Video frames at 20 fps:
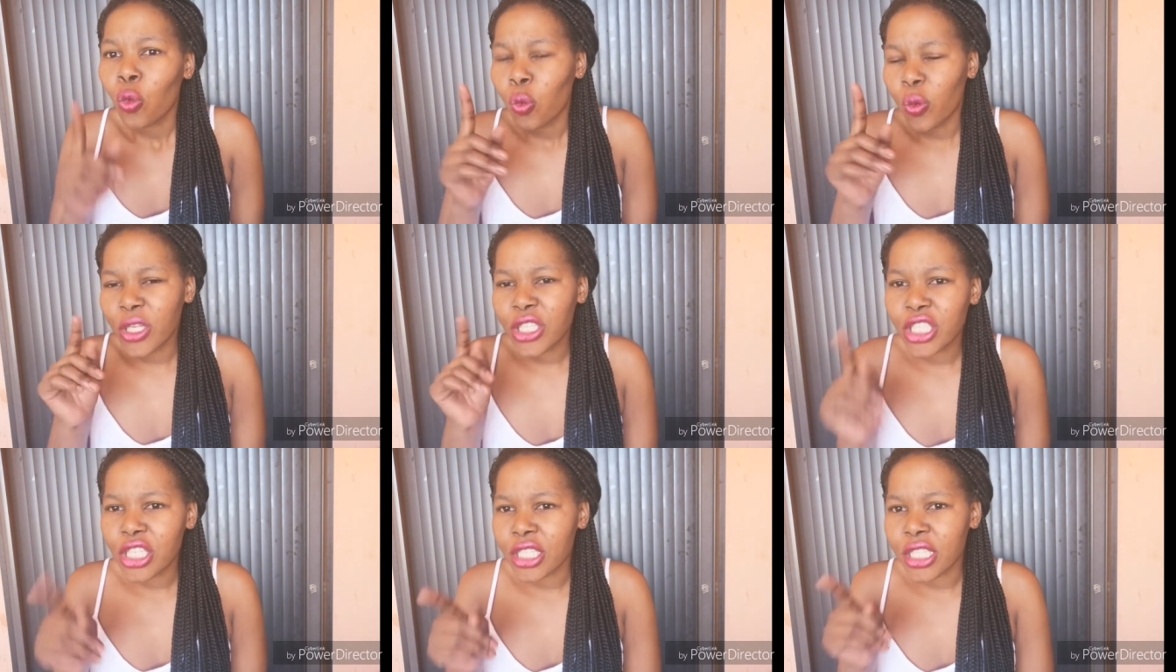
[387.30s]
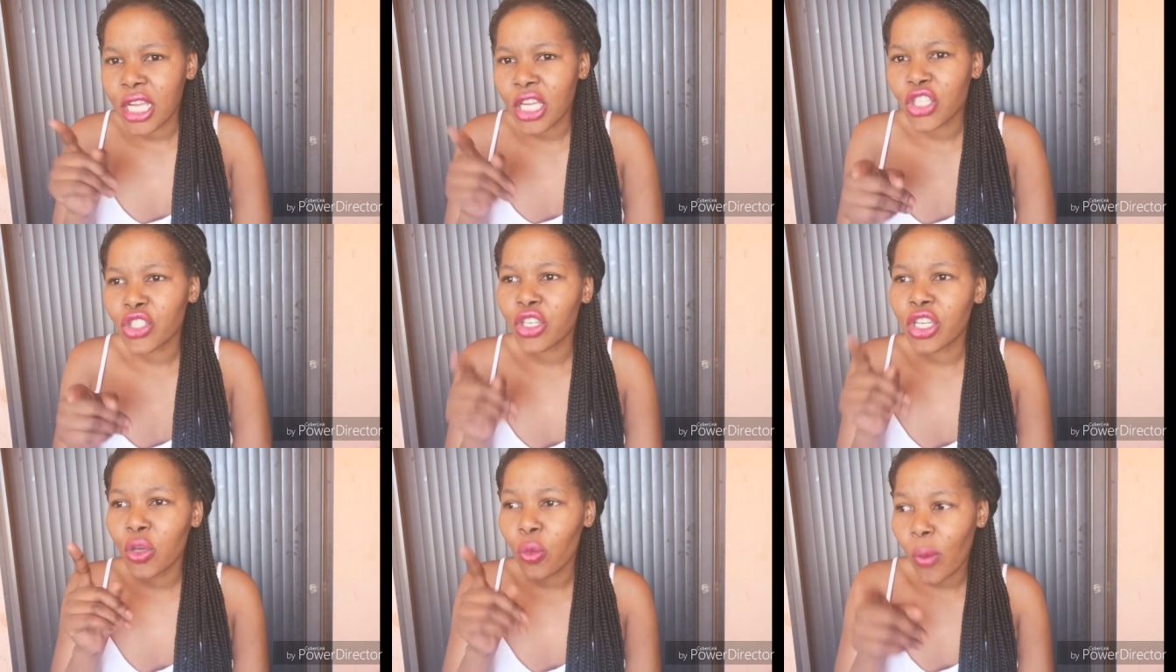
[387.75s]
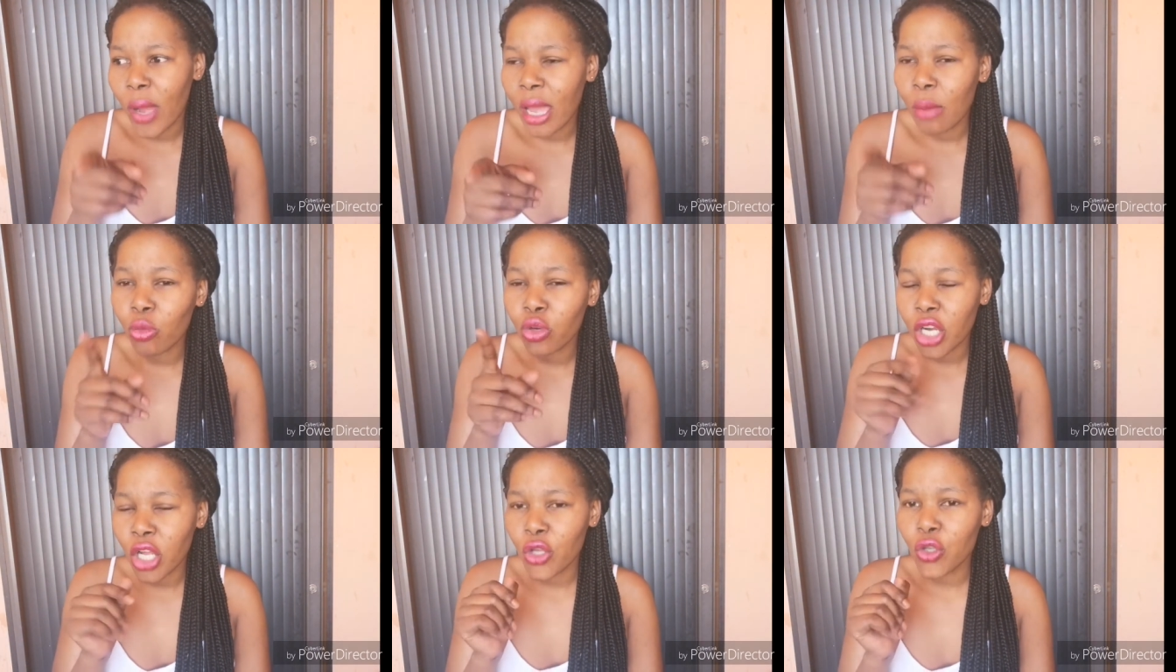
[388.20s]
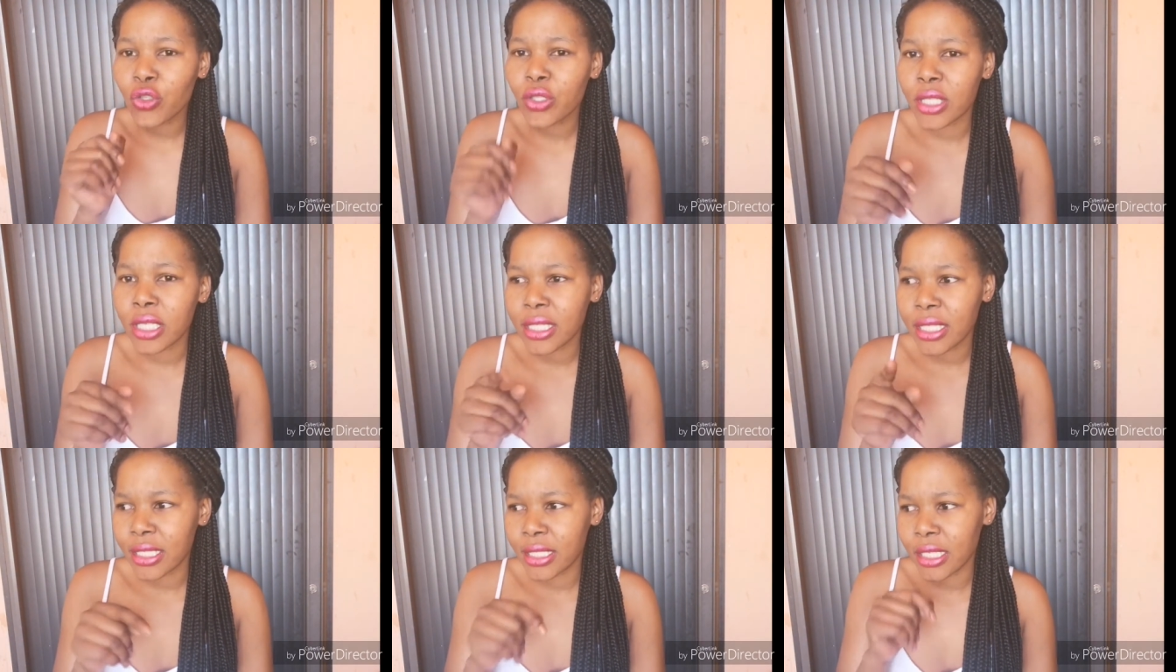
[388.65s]
which is actually why i'm going to use
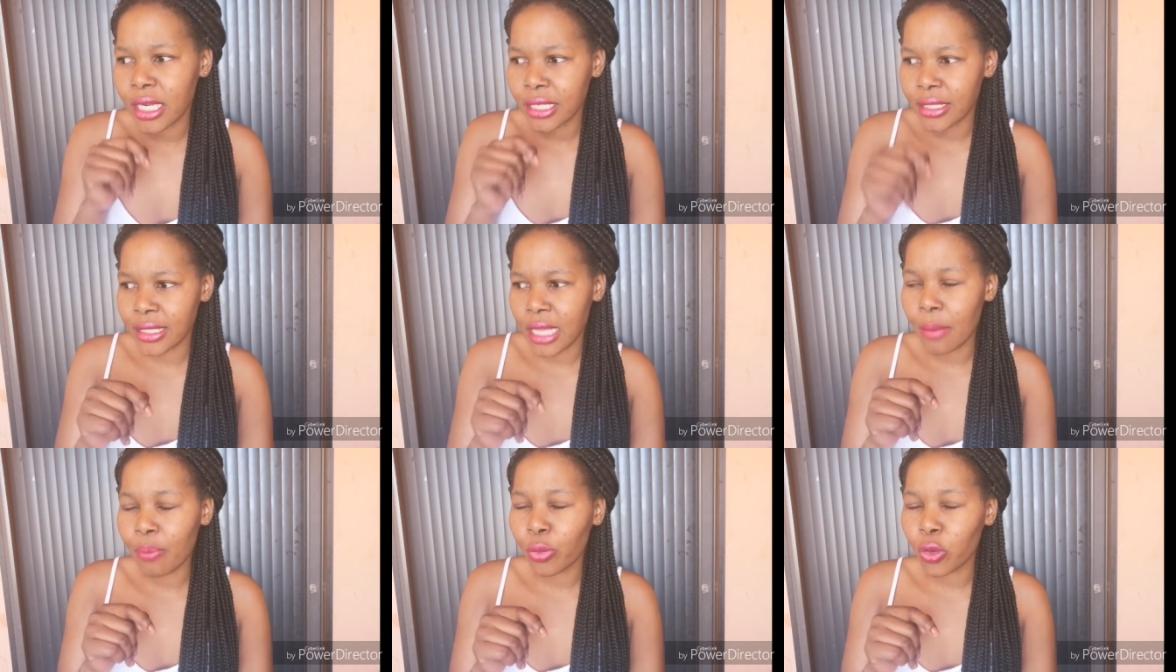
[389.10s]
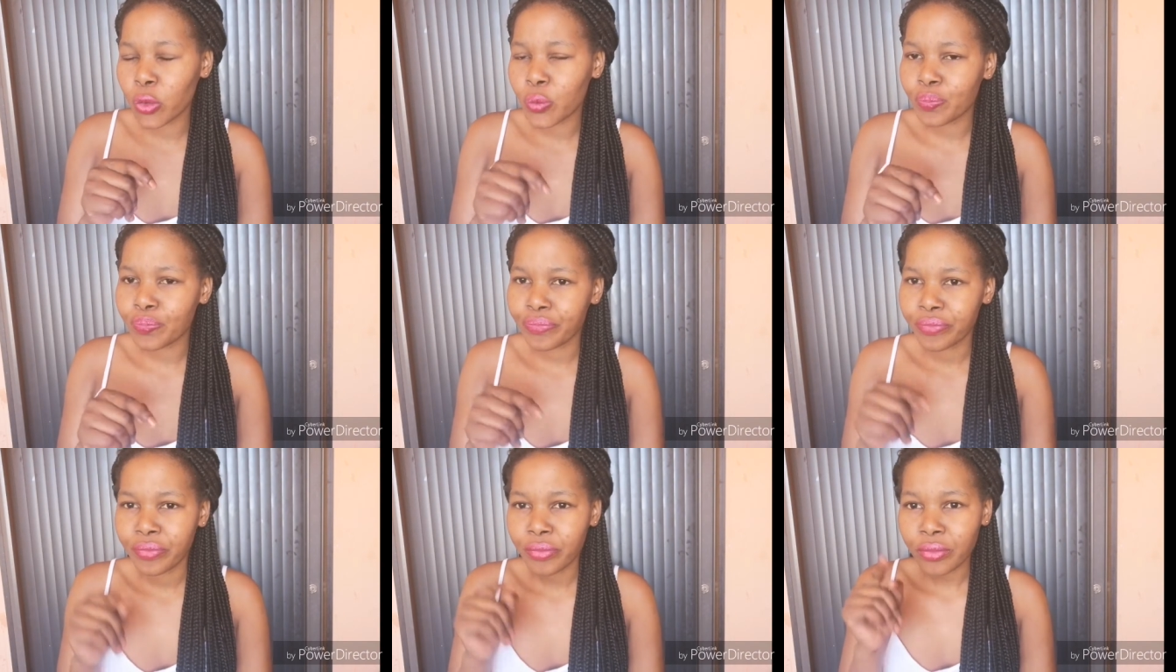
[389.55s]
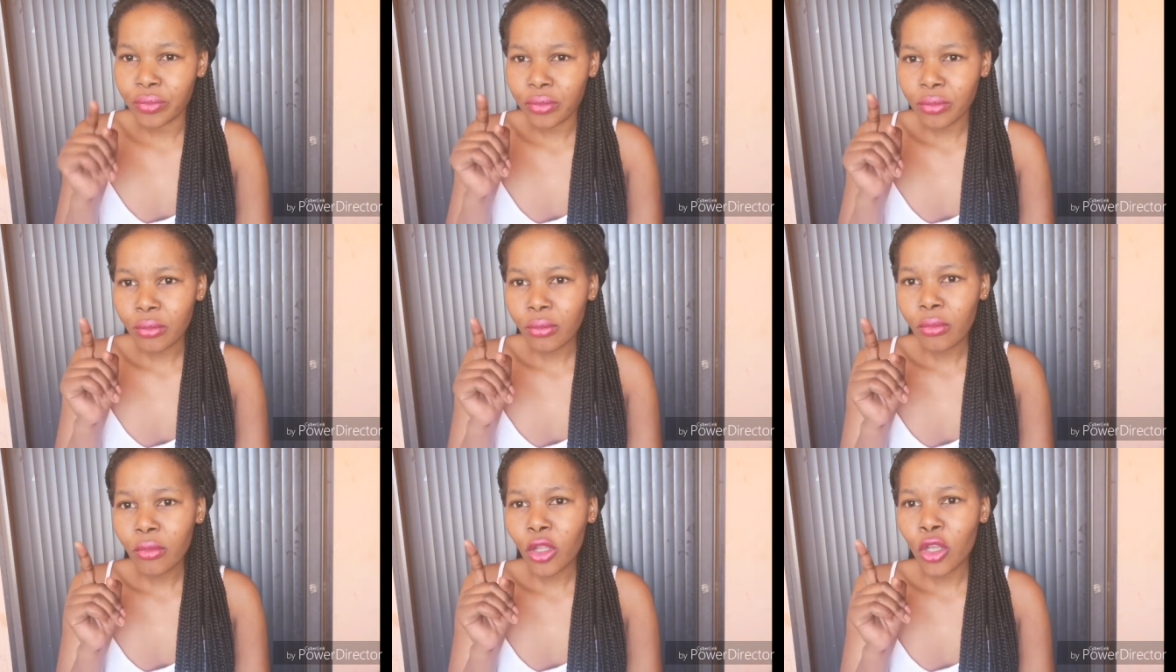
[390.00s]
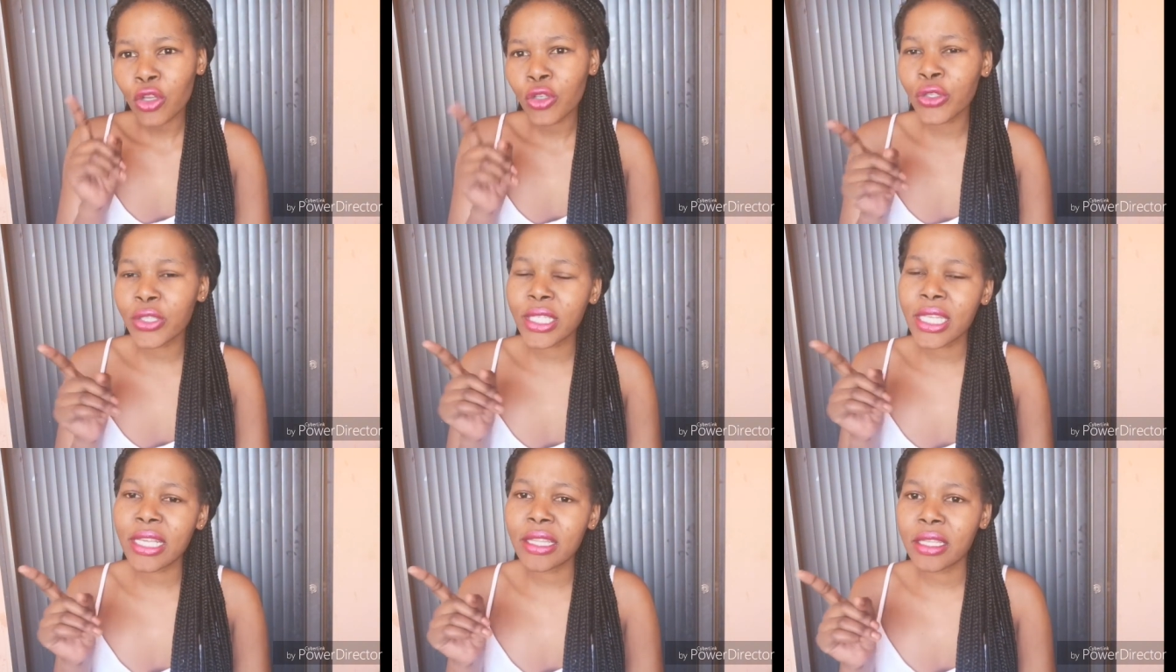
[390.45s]
this as an example
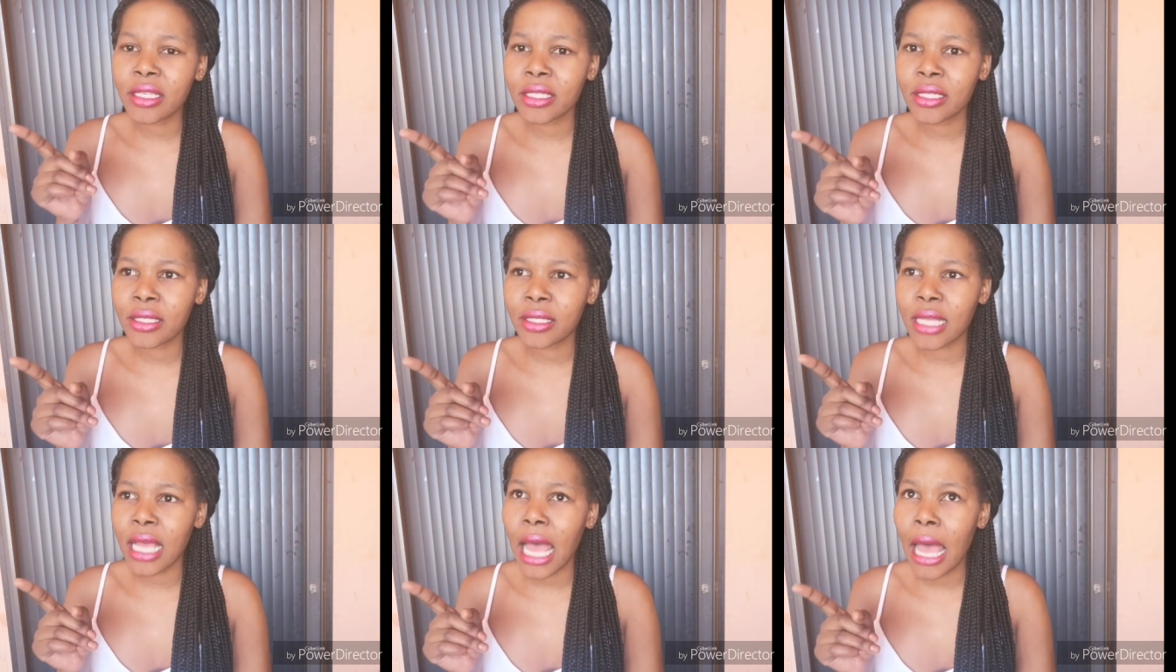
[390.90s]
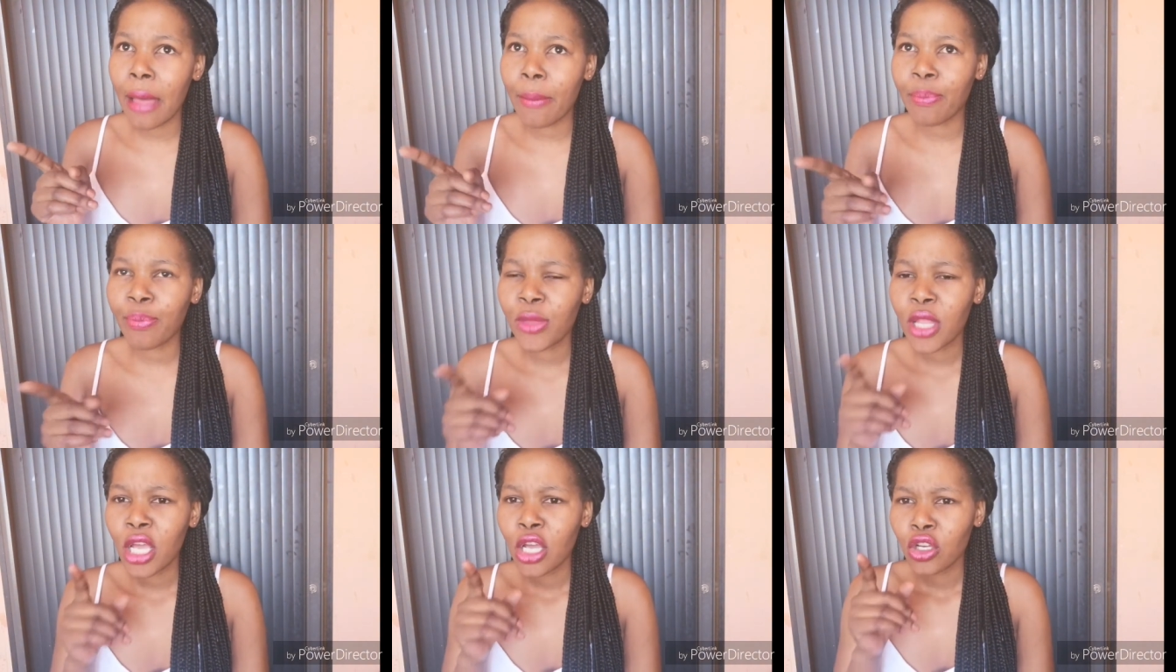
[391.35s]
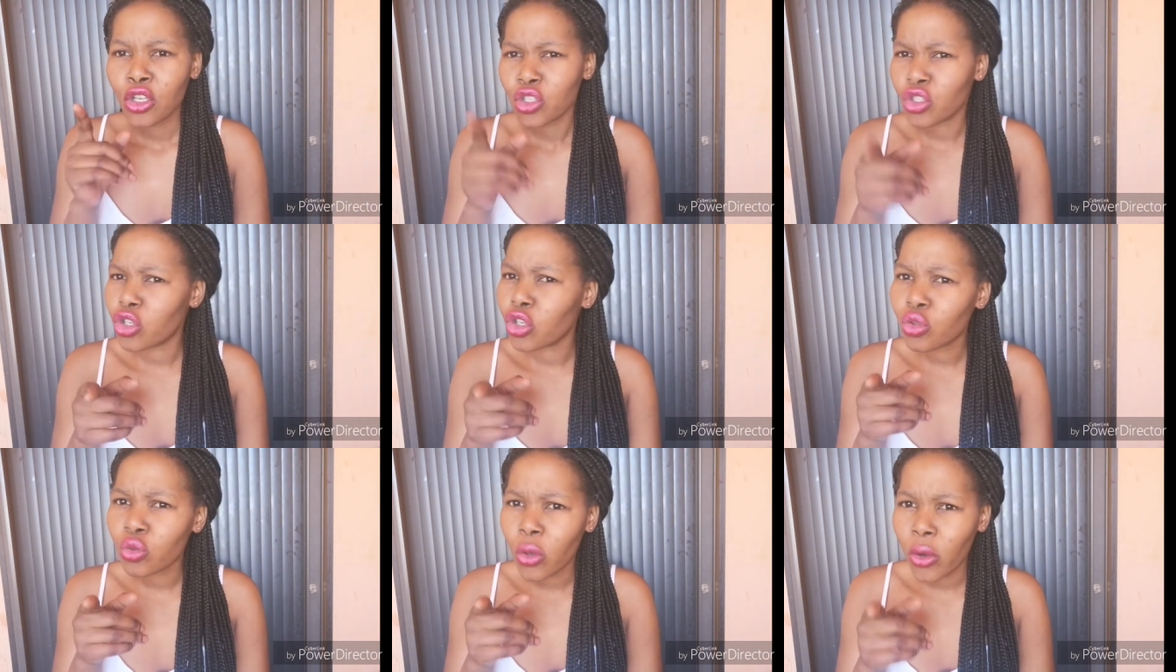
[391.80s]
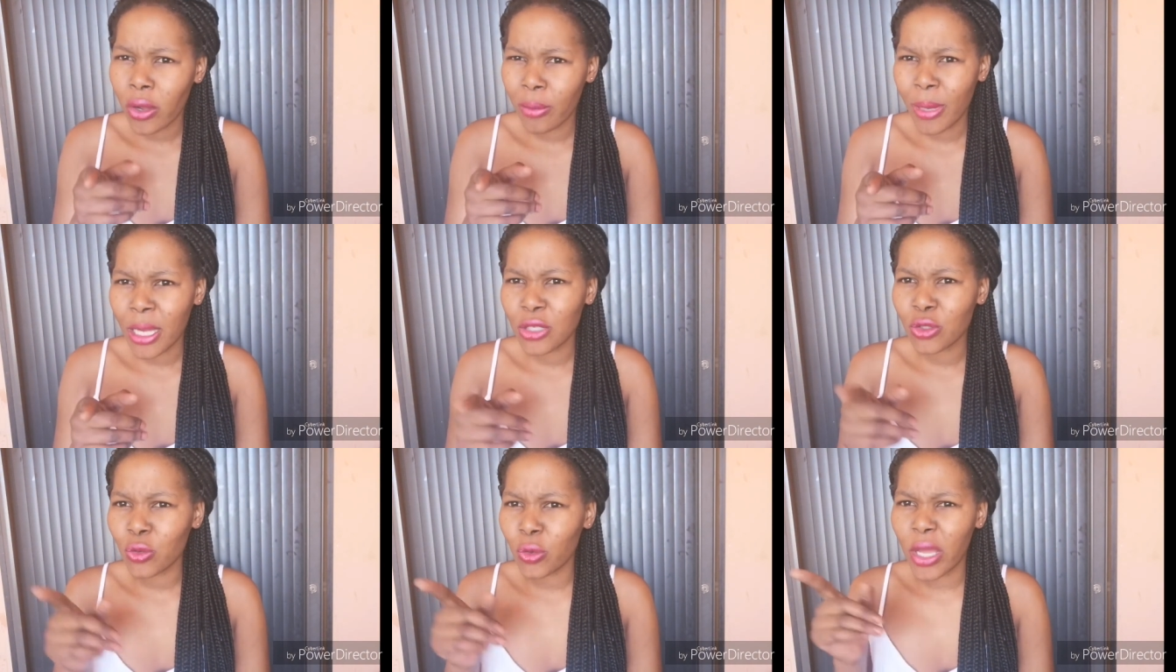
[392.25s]
you see this um Zodwa
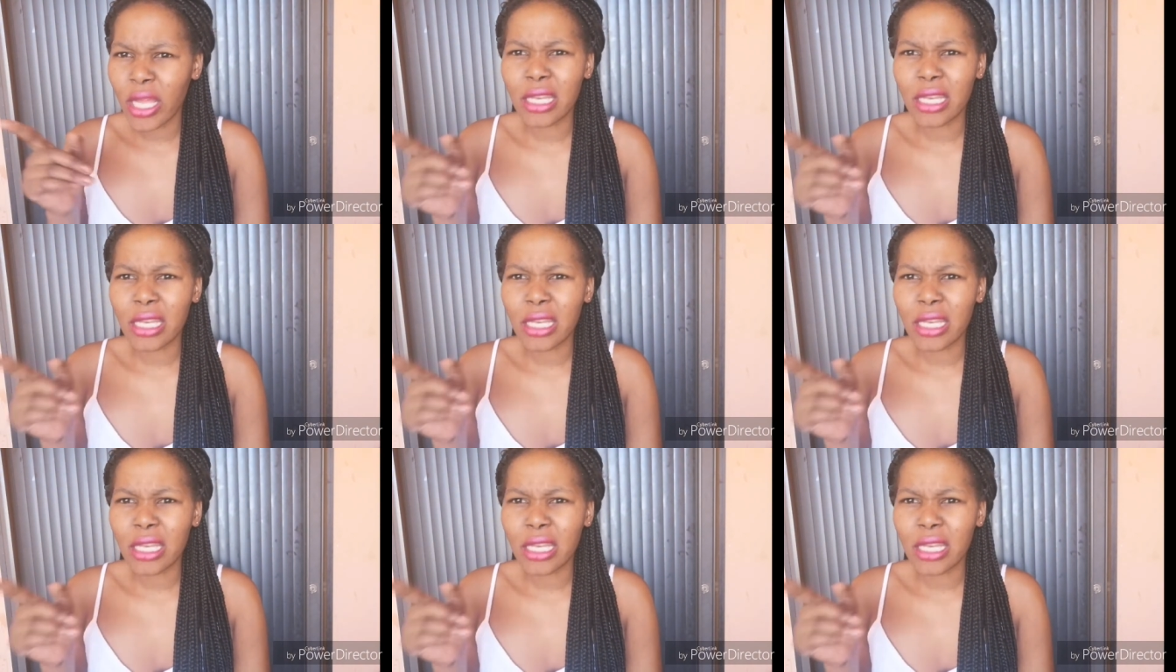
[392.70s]
Wabantu